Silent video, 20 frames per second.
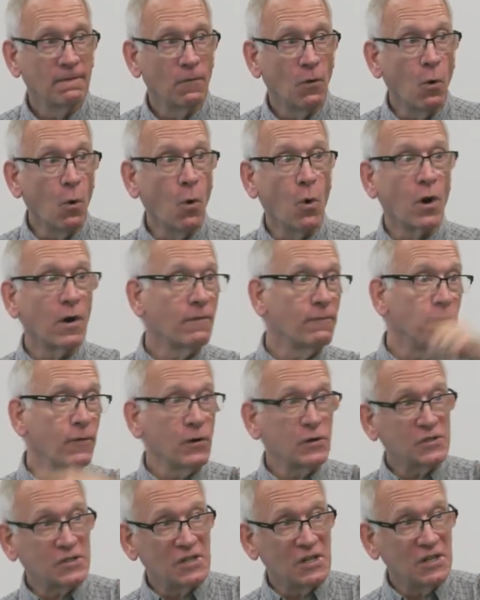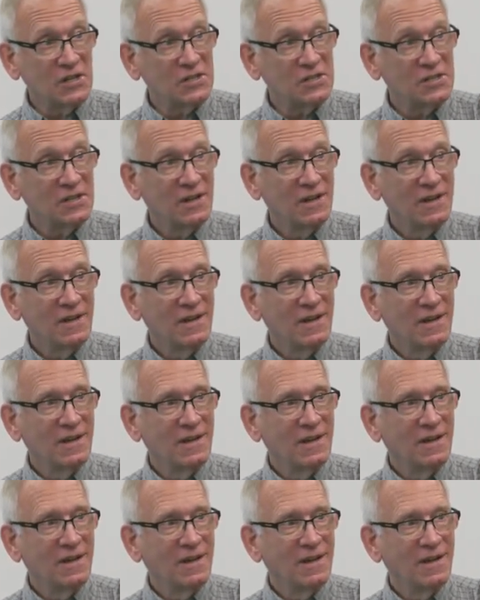Or versus,
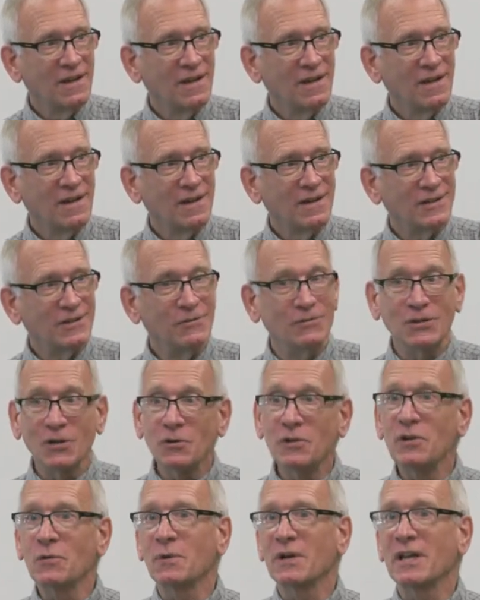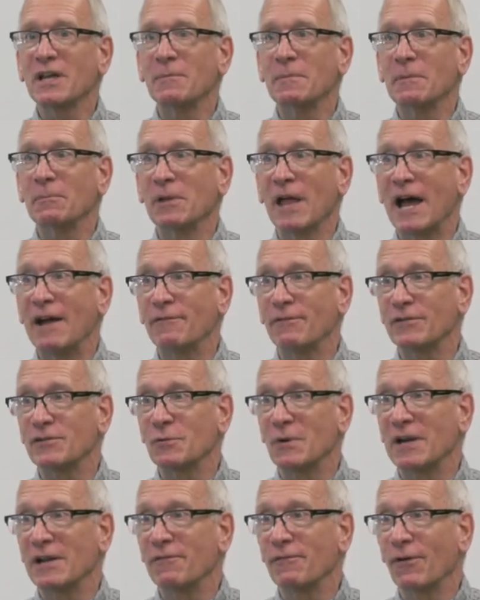you knew you were going to be blind for
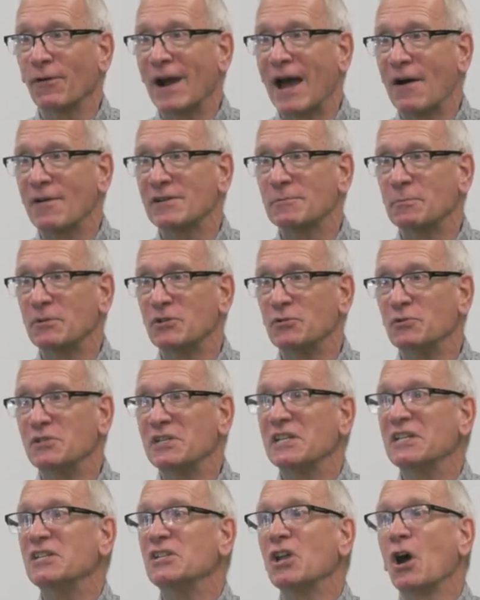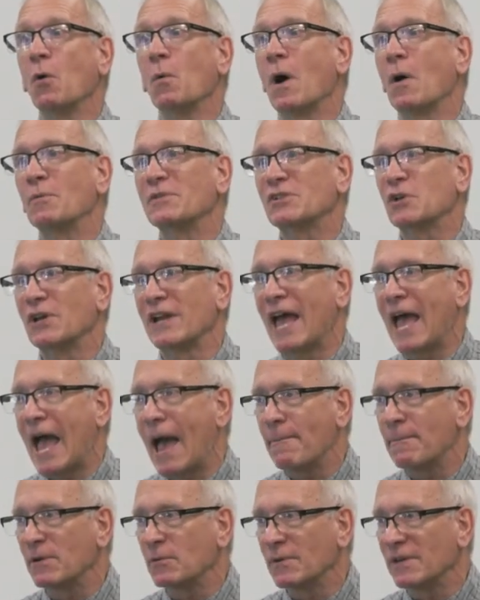24 hours, but you didn't know what was going to
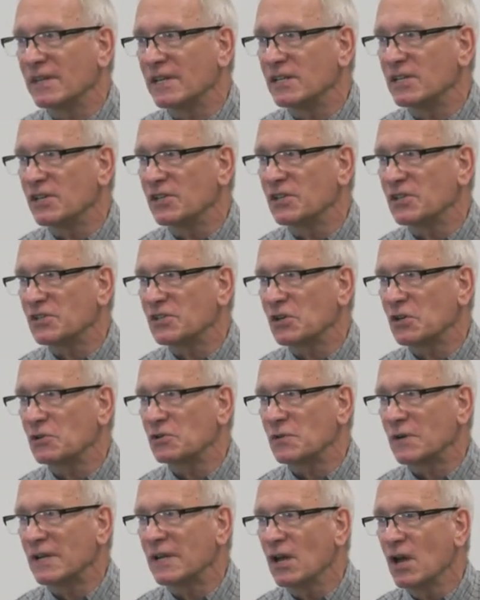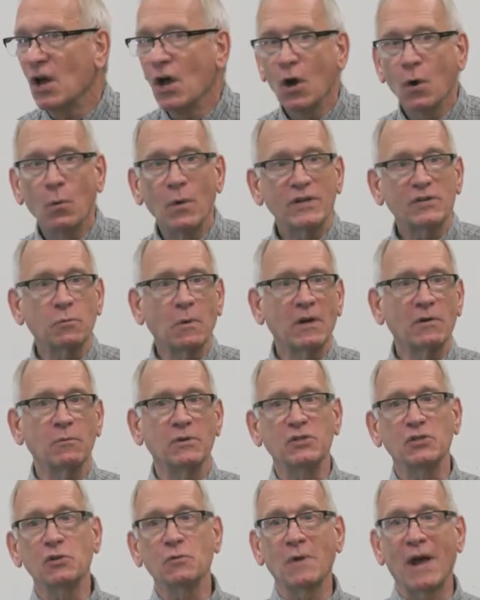happen when they did the surgery. Which one
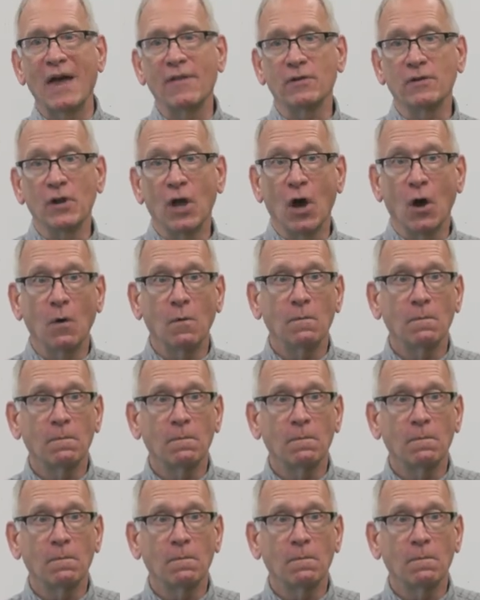would you rather know?